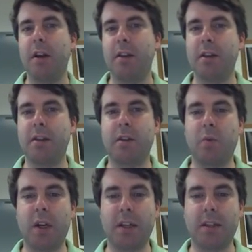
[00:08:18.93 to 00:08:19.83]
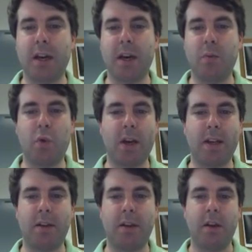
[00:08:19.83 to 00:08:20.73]
This is one time
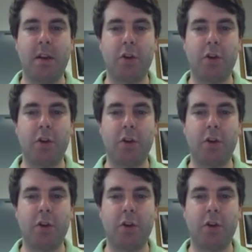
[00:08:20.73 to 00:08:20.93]
when you